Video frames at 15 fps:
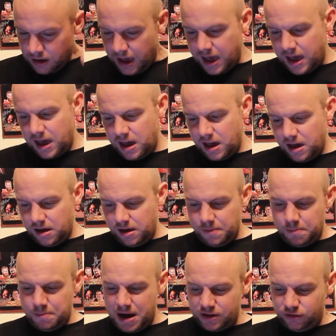
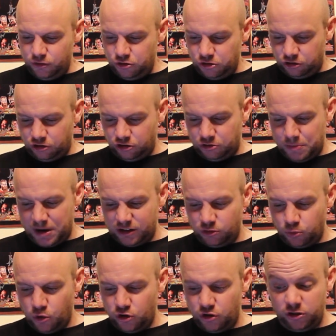Matthew Justice and Mance
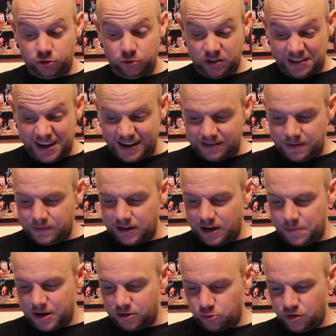Warner. This was a tag team
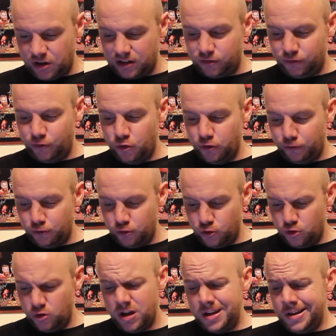title match against
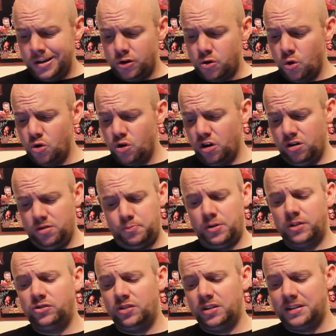440, Kogar,
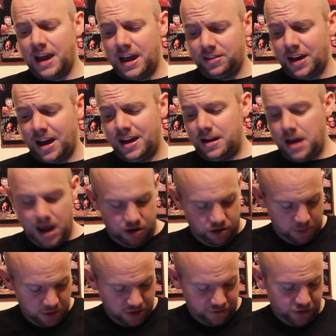Prince of the Death, and
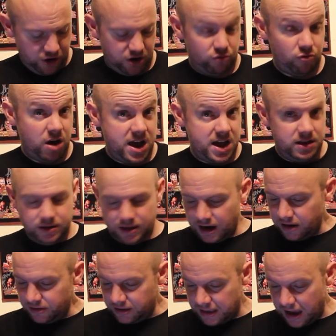Eric motherfucking Ryan,
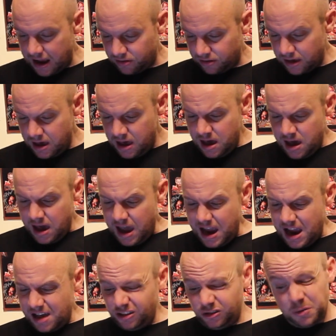King of the Death.
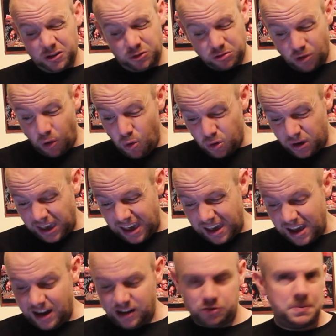This match was
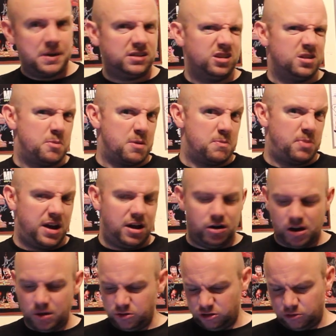okay. I expected a bit better.
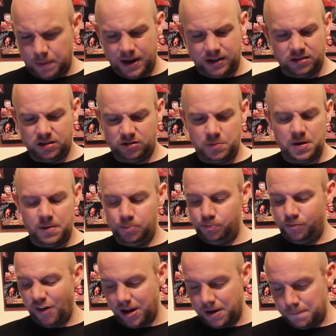I was expecting it to be a
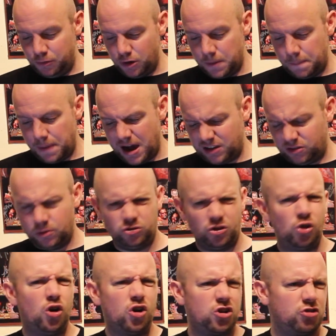fucking bloodbath. There was a
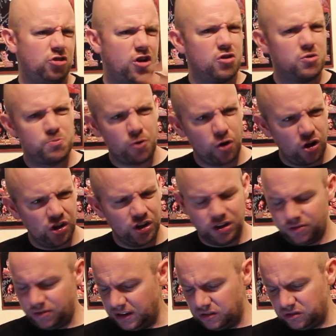lot of crowd brawling
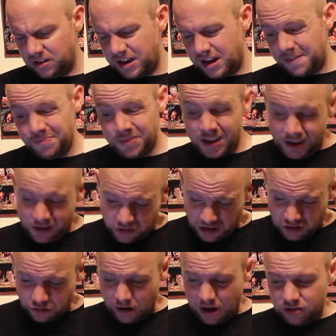and things like that. It's
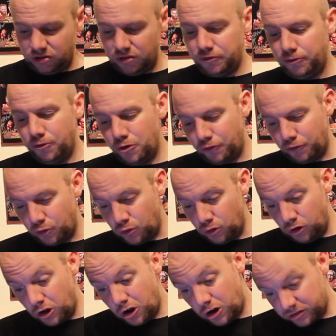interesting.
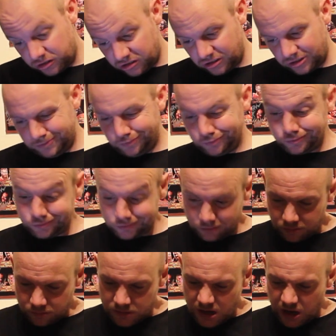440 lost.
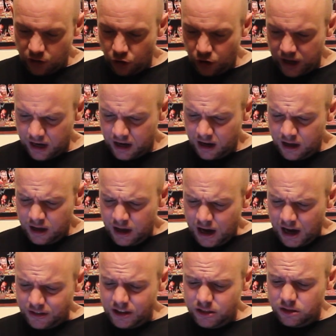Annoying.
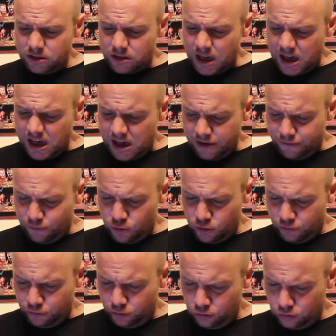I think
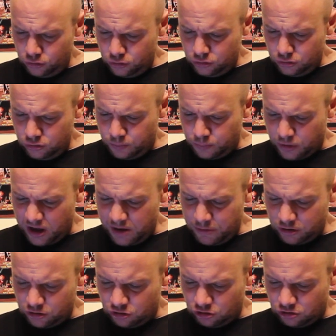440 pretty
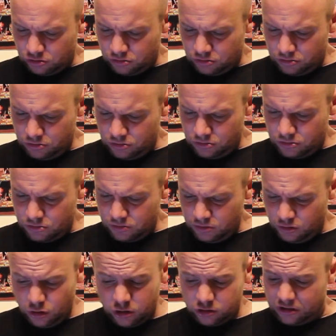much
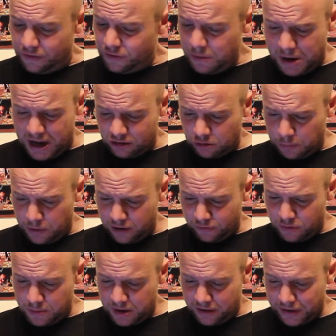lost every match apart
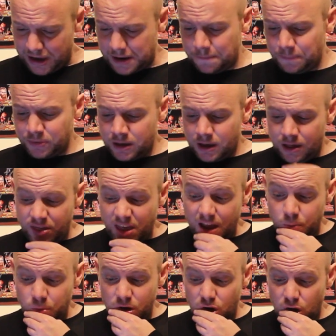from the main event.
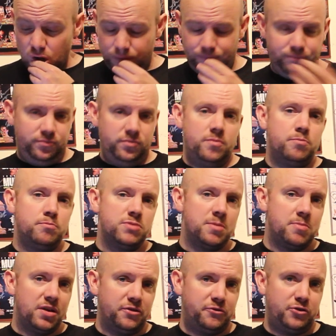Then we got the
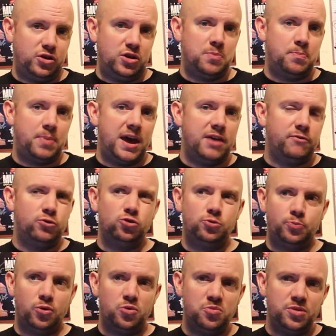motherfucking Bev, who's
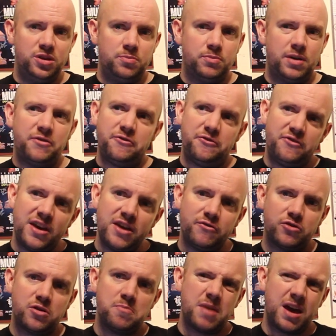probably my
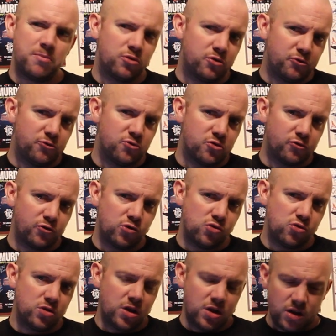favourite member of
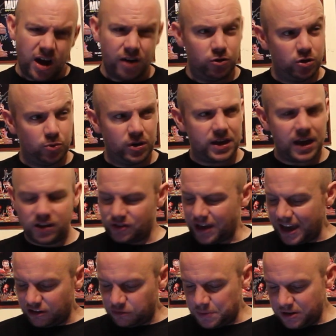440. I really want to get his
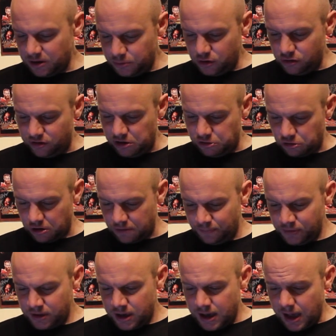XPW t-shirt.
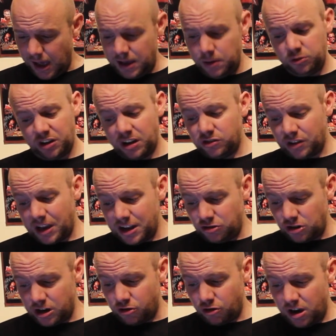He was against
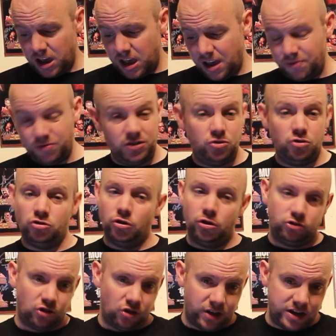AJ Gray. They used
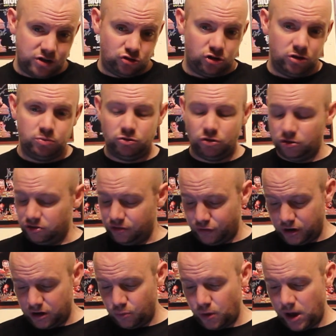lots of light tubes, lots of
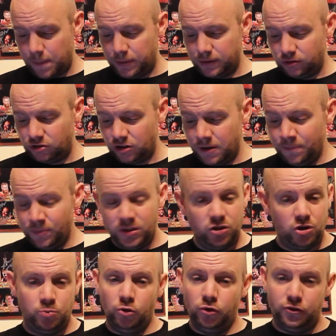fucking weapons.
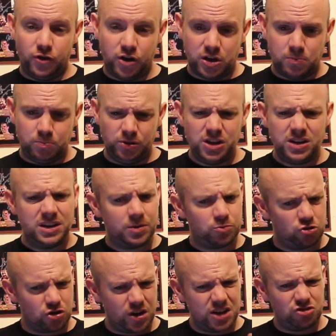They're both fucking bleeding. I'm
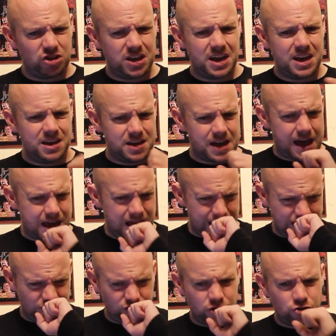sure
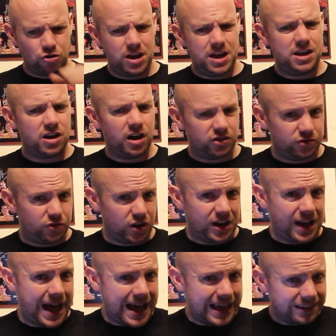AJ Gray cut his
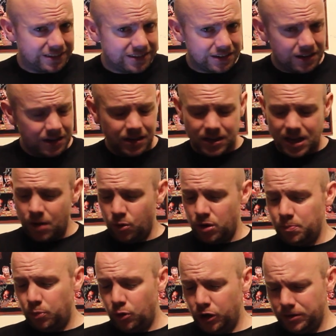fucking hand at
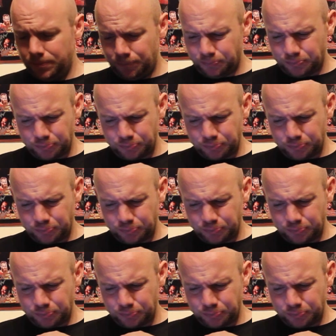one point.